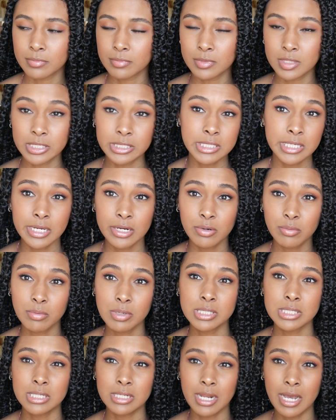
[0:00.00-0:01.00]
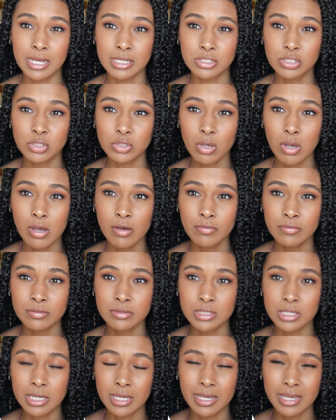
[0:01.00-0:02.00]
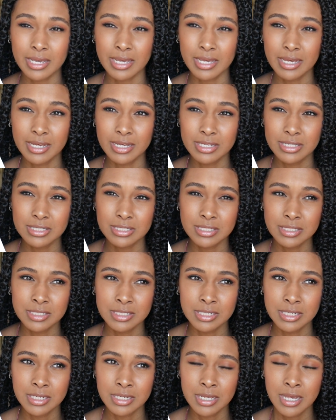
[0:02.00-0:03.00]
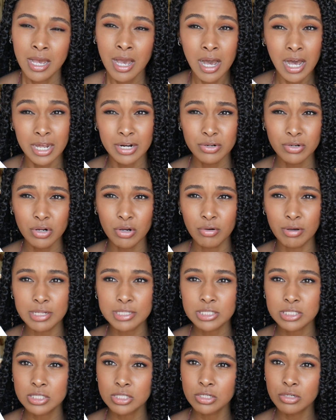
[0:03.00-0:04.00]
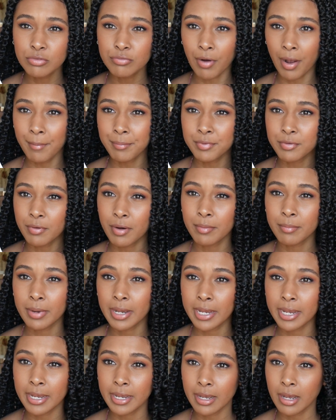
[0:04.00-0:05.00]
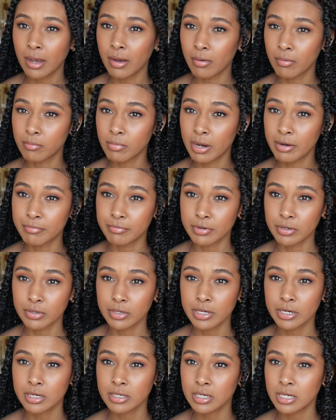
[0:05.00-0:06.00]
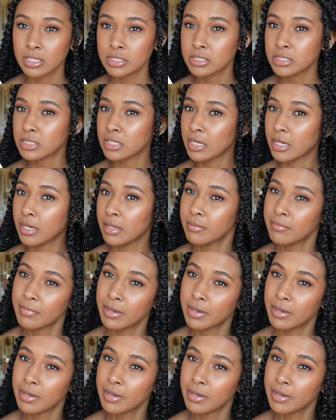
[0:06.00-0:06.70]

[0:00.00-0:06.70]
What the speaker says: This hair wasn't as soft, and I don't know, it still wrapped around my real hair nicely and